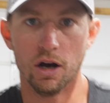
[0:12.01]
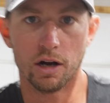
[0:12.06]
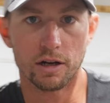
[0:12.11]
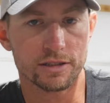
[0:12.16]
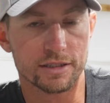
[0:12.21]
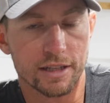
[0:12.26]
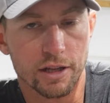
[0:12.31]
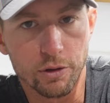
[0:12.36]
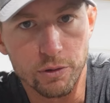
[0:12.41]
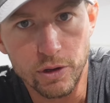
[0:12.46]

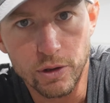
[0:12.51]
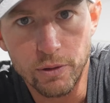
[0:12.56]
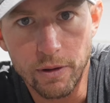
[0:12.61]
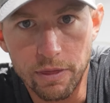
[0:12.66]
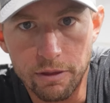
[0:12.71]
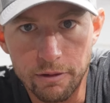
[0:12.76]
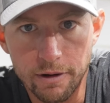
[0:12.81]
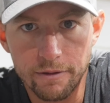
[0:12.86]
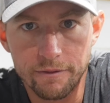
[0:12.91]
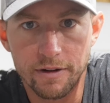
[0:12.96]
Still doing
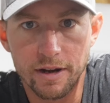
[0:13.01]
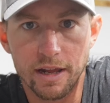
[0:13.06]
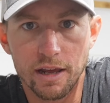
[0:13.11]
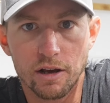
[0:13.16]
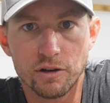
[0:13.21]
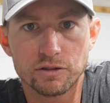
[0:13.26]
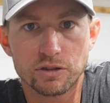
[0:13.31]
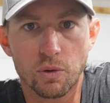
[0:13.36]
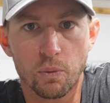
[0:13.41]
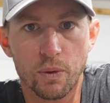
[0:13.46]
3
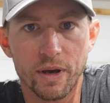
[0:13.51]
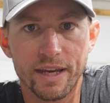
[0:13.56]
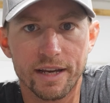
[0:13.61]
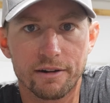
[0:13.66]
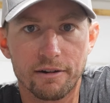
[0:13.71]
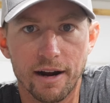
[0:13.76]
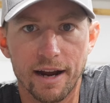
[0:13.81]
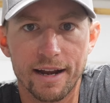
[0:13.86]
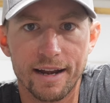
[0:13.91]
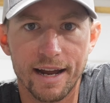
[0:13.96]
videos a
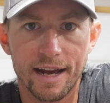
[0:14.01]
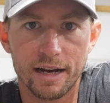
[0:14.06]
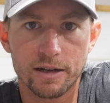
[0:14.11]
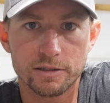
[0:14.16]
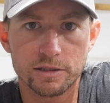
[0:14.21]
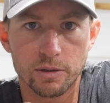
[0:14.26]
week right now,